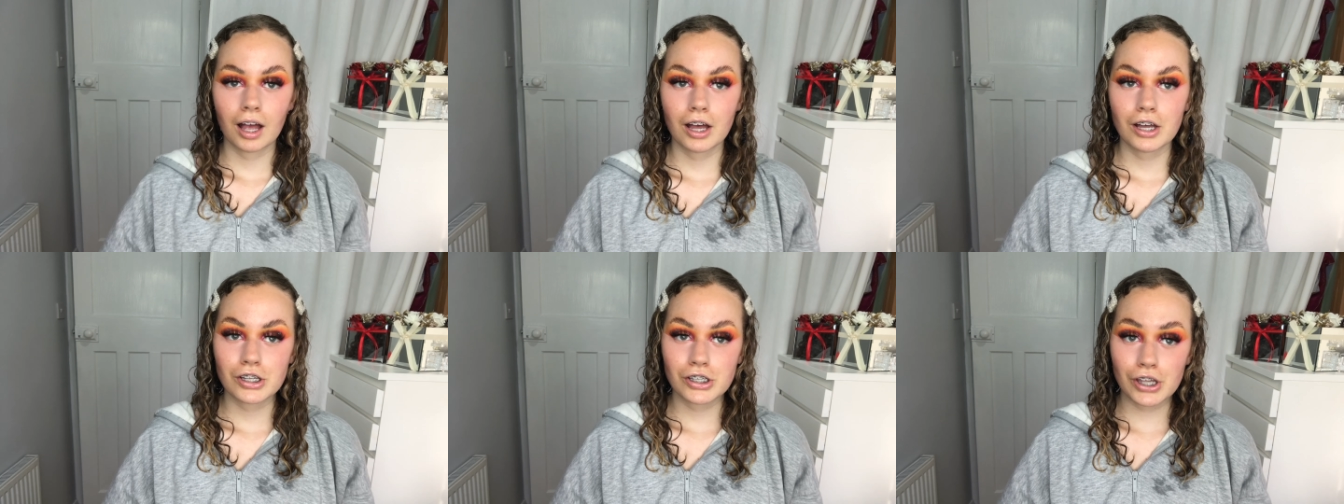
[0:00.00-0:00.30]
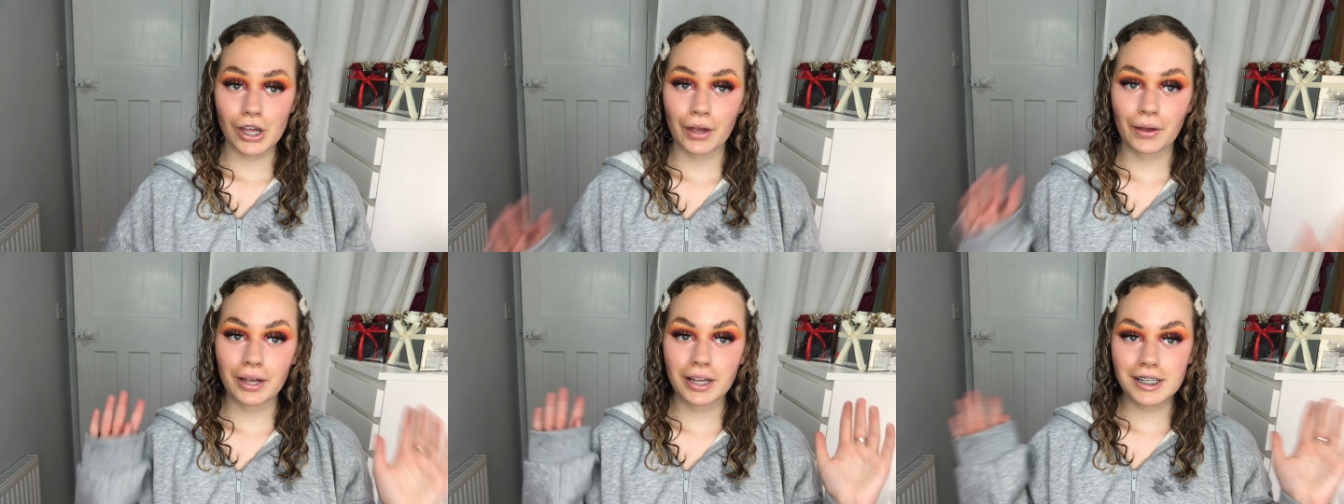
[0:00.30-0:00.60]
So
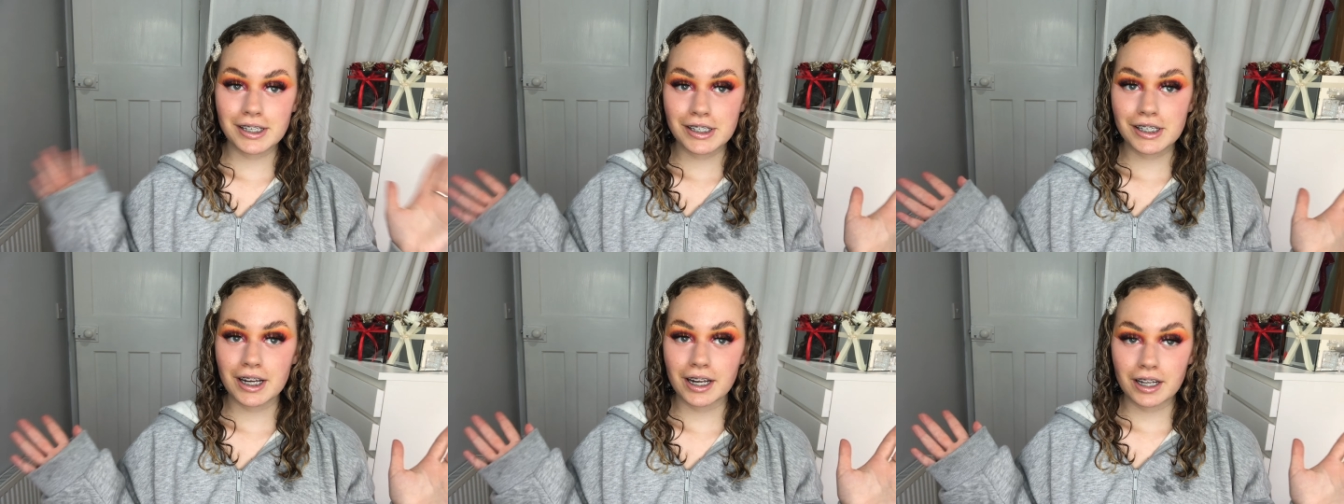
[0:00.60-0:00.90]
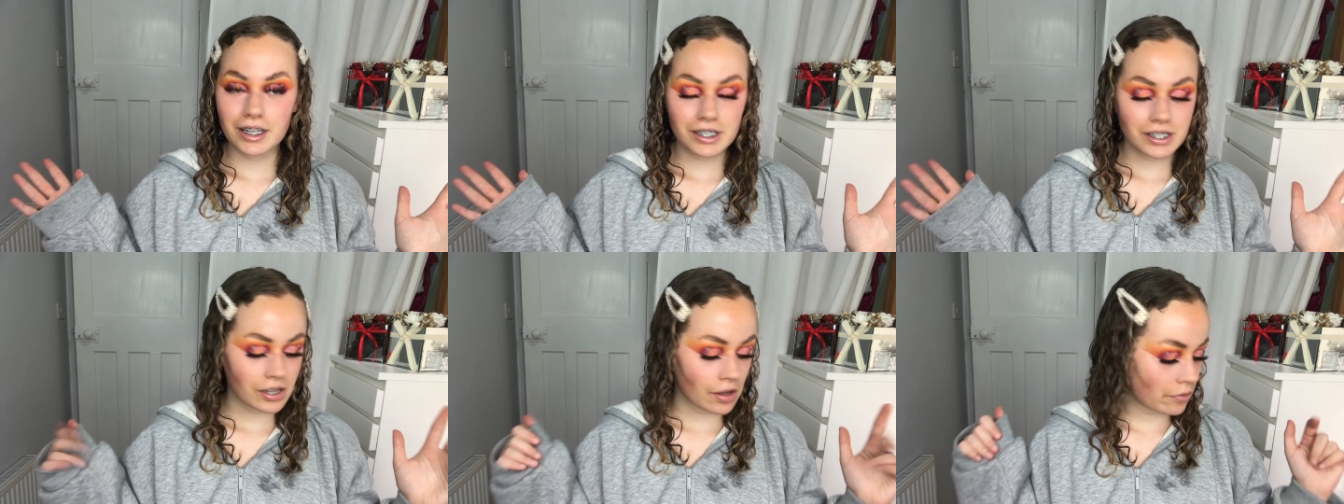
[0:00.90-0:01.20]
in today's
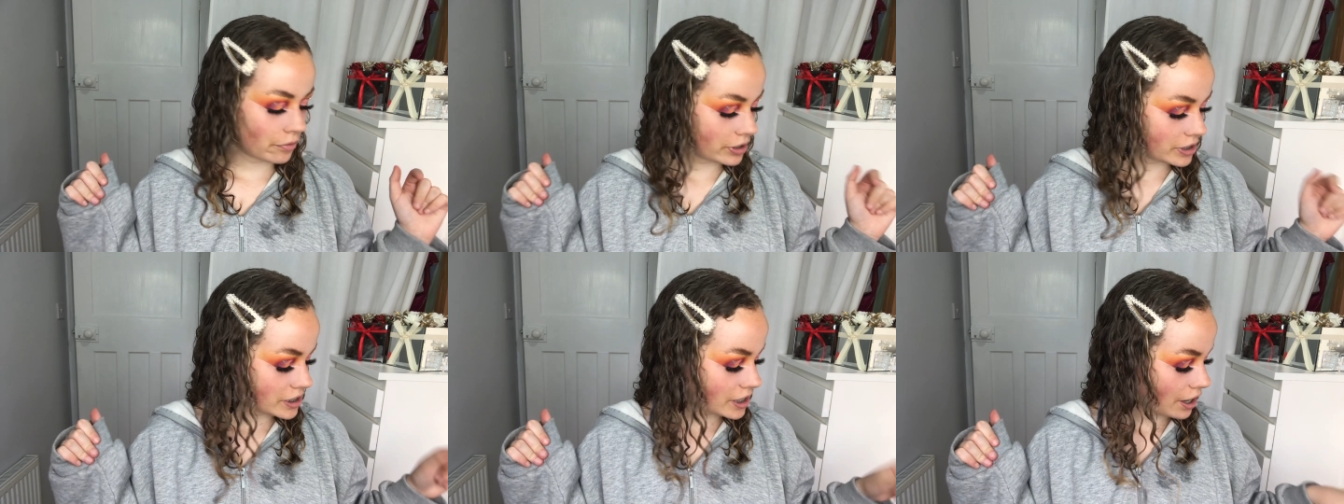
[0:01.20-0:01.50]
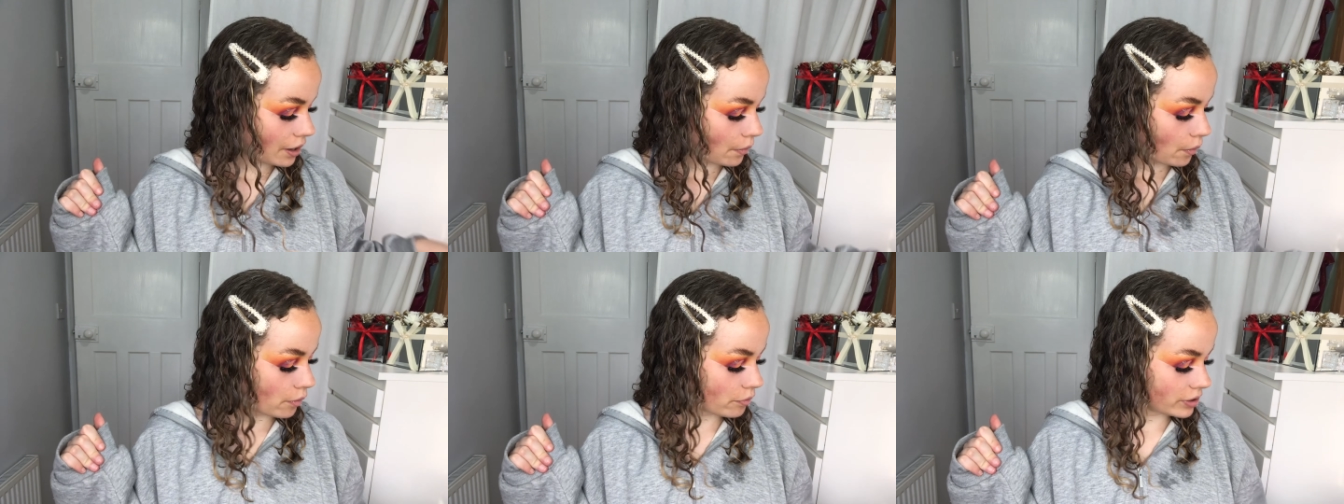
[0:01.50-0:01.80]
video,
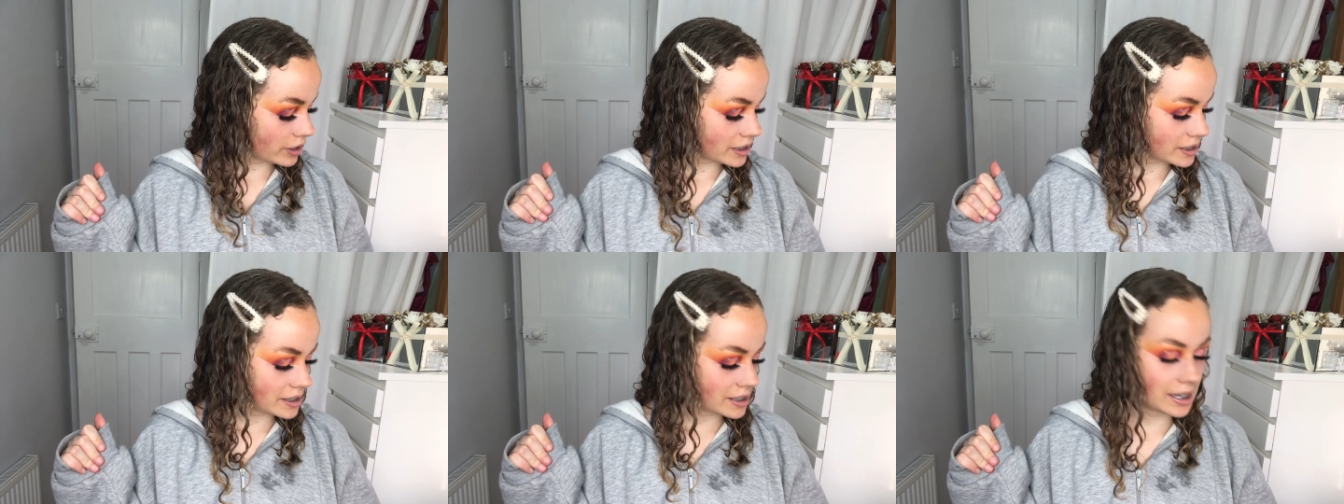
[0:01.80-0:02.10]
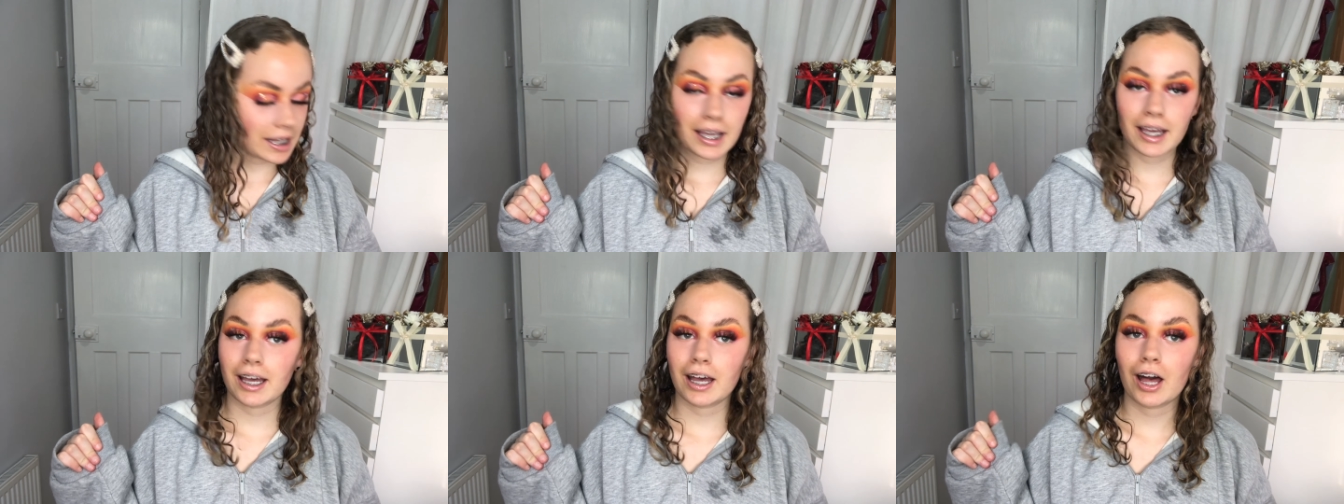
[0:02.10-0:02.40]

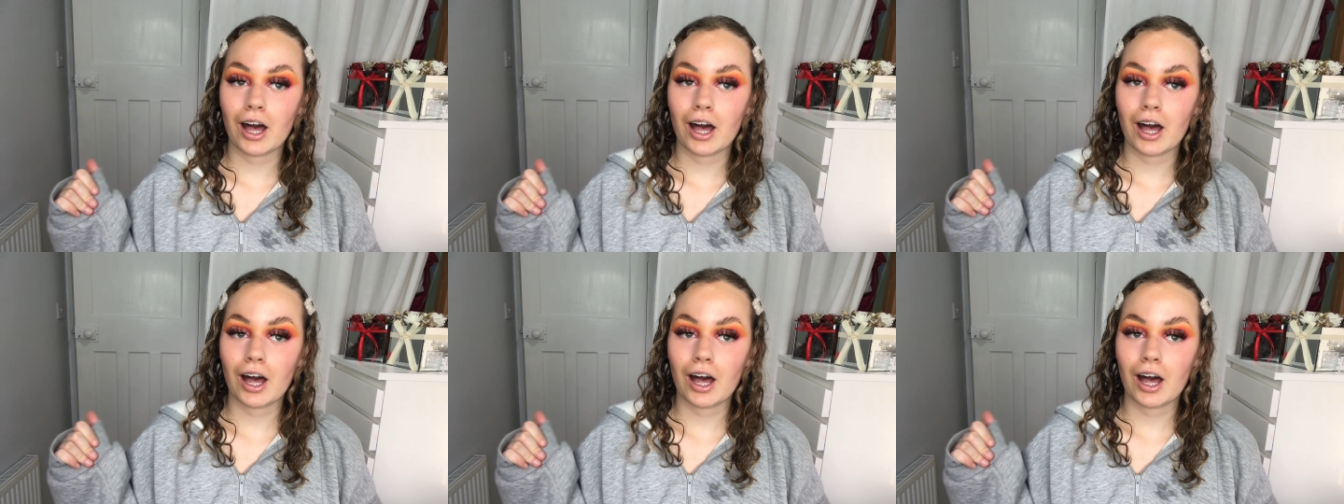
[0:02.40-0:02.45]
obviously